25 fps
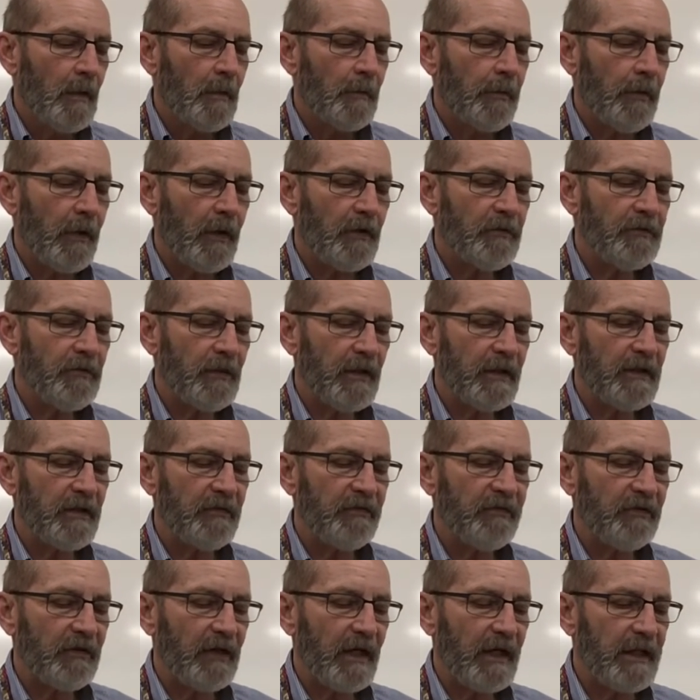Pressure in the
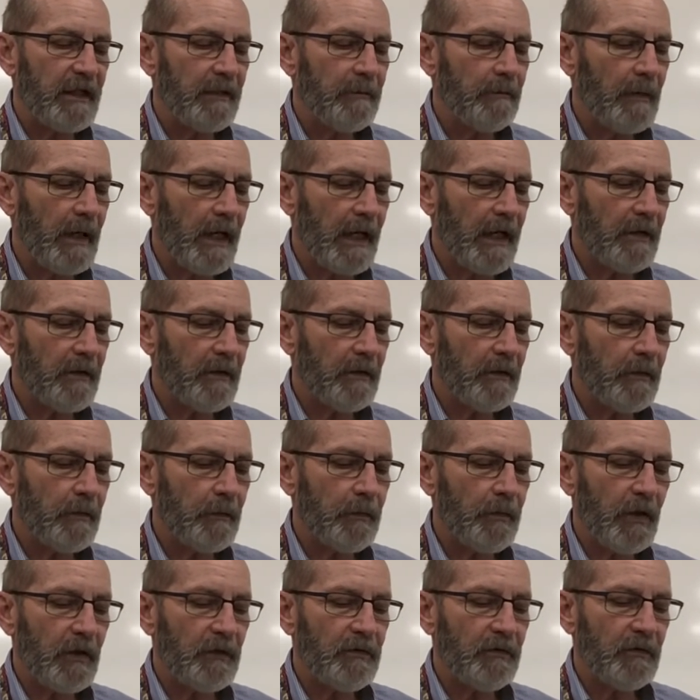state of matter.
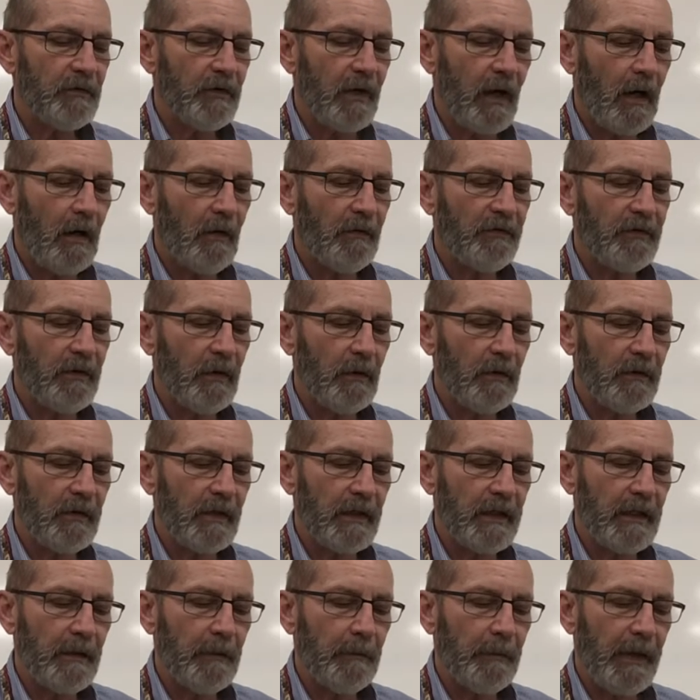Pressure is also
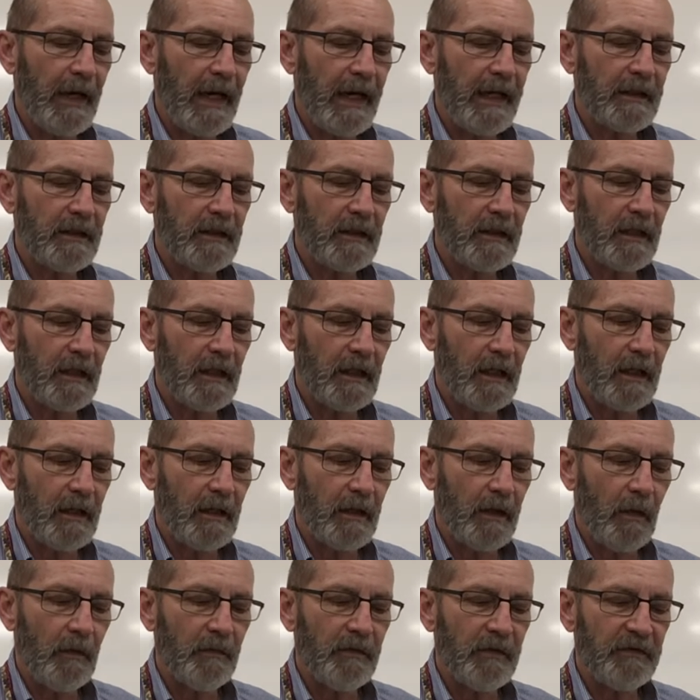an impact
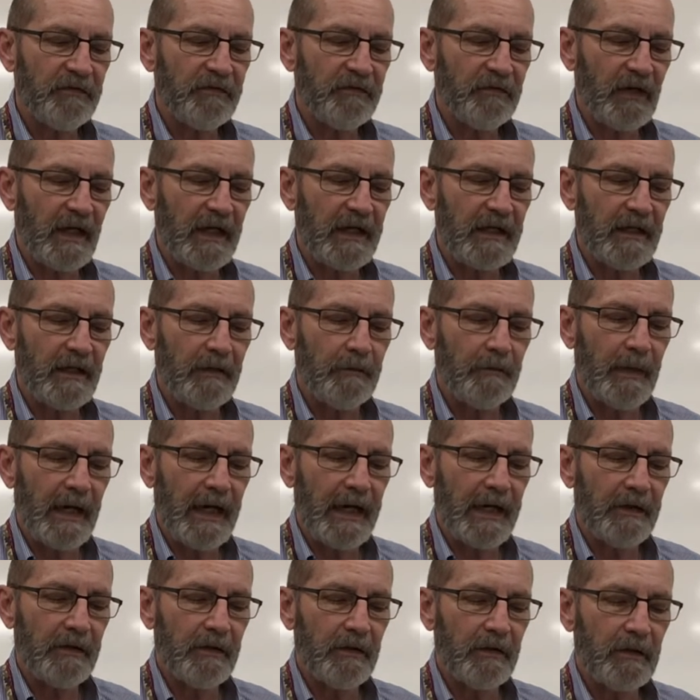on the state of
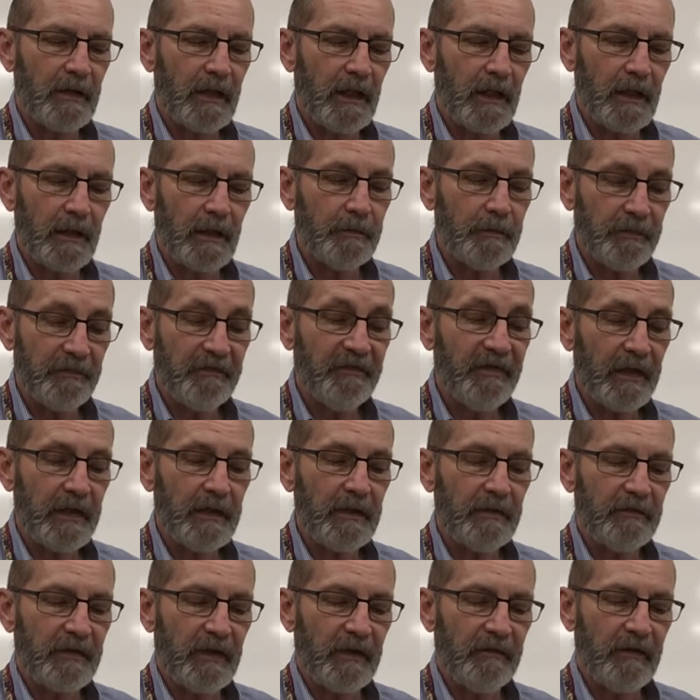matter
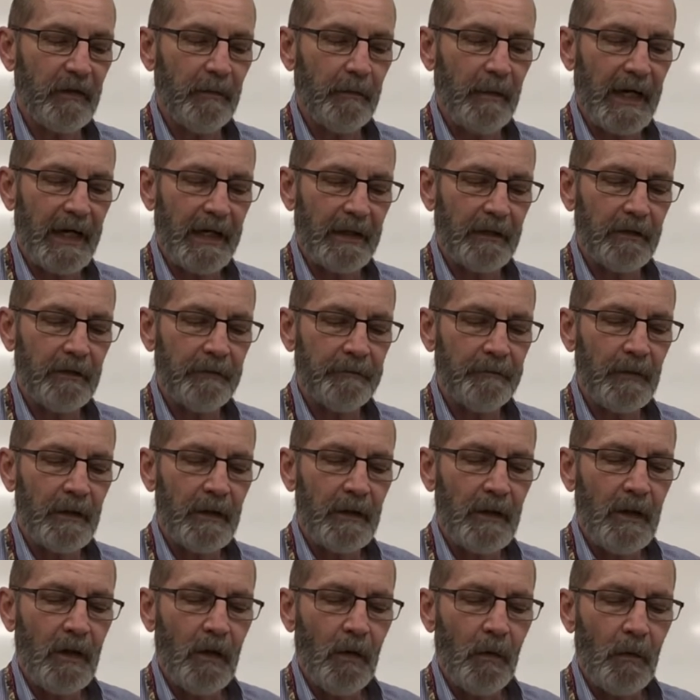phase of the matter.
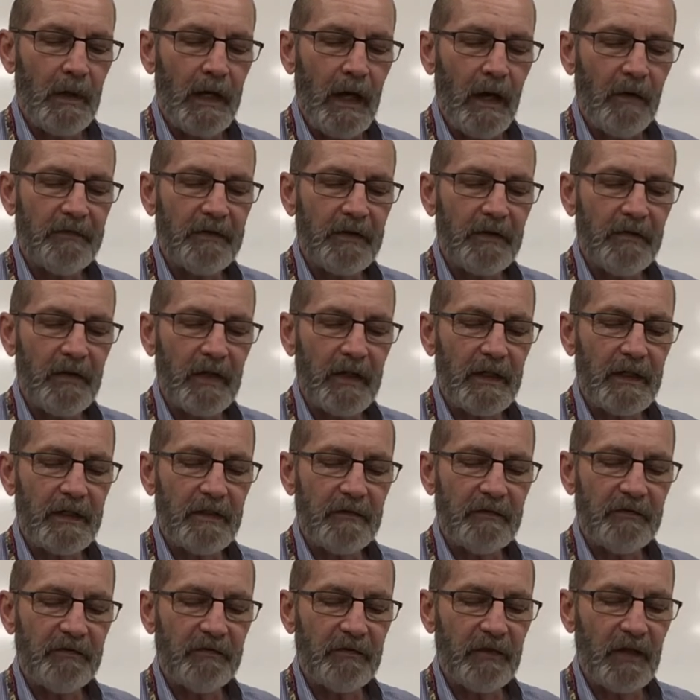We often think
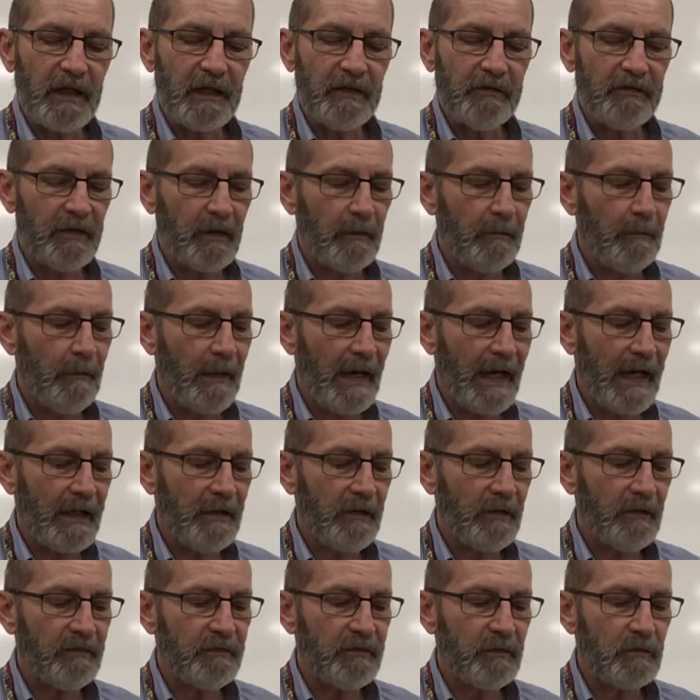of states of
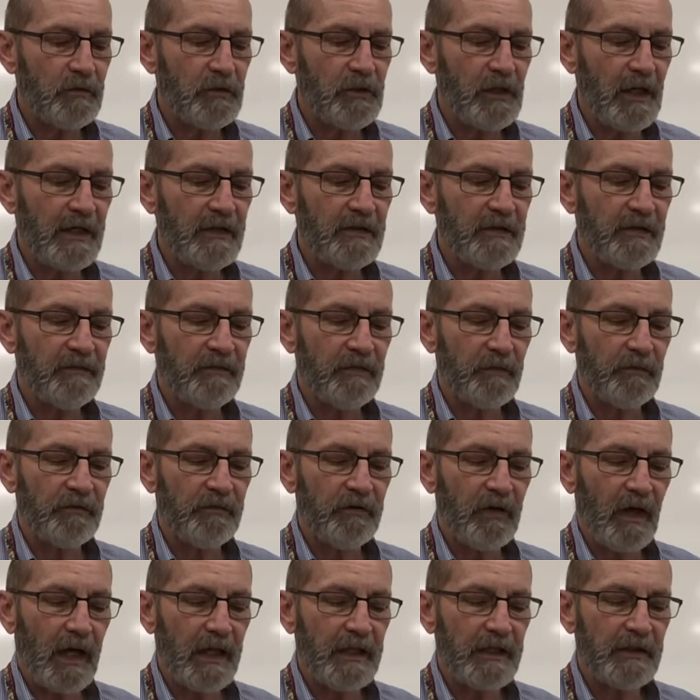matter from changing from
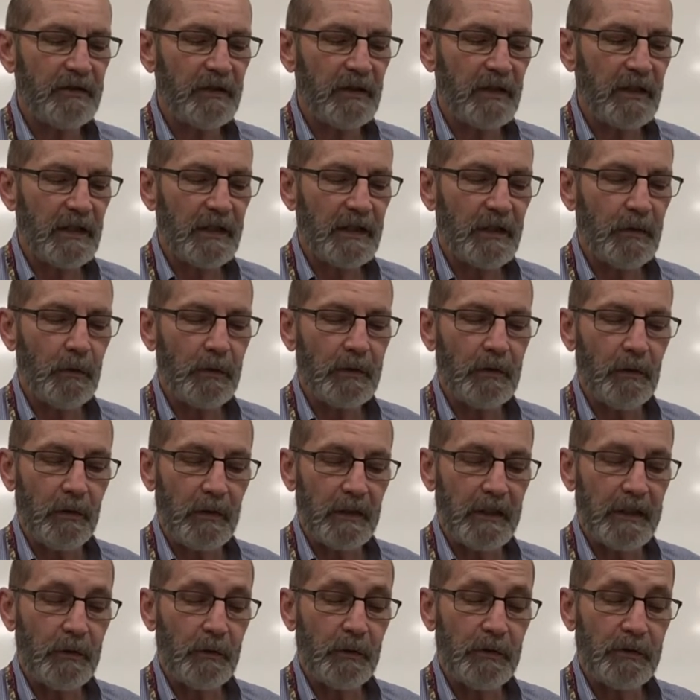solid to liquid or
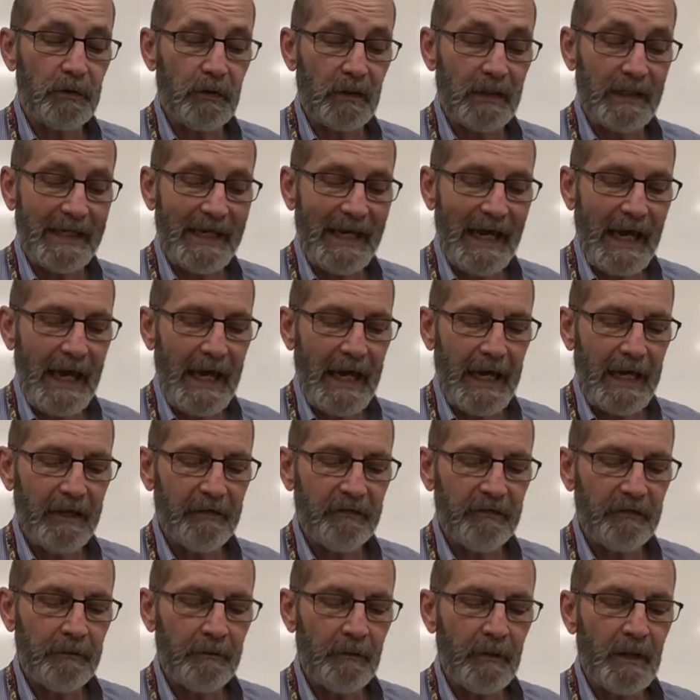liquid to a
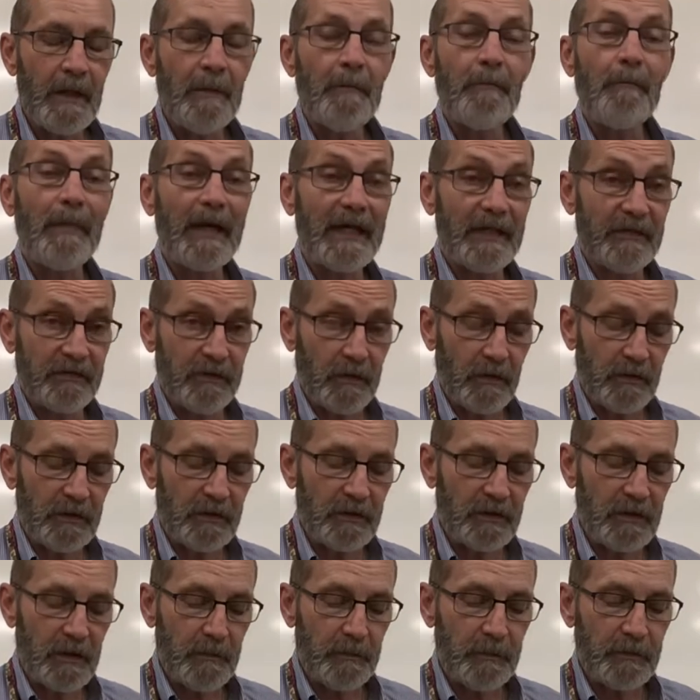gas based on the
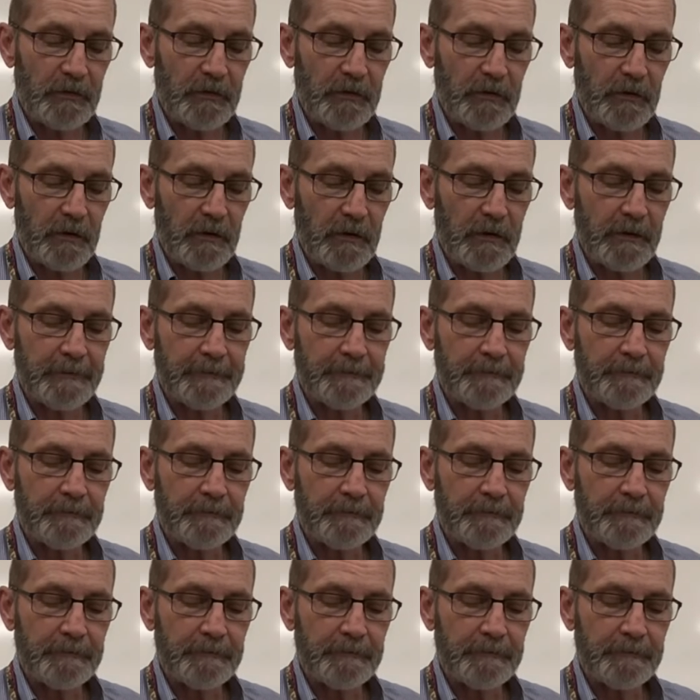temperature,